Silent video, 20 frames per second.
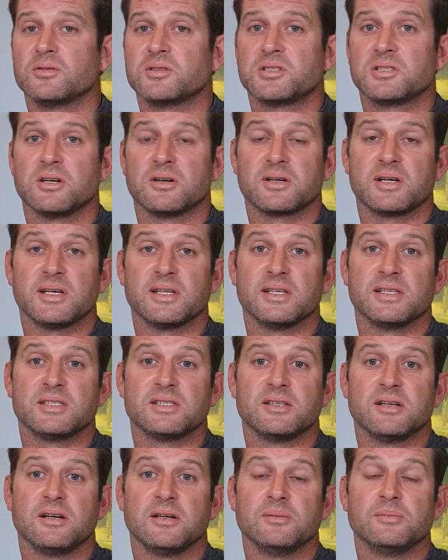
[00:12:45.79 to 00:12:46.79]
stocky this
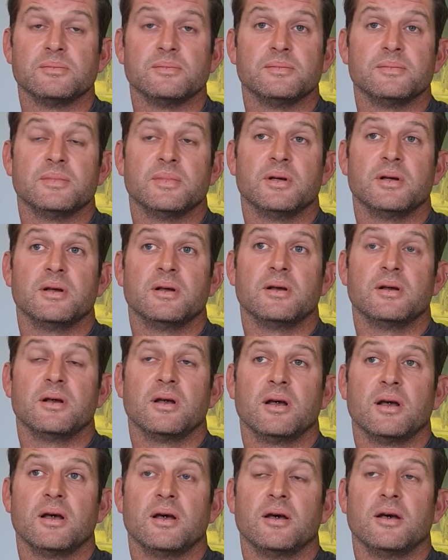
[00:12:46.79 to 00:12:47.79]
time,
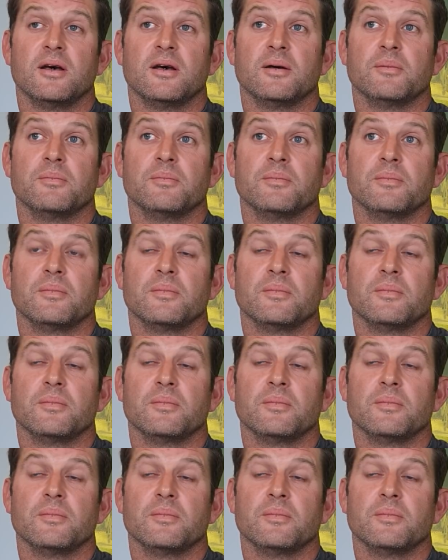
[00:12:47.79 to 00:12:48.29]
and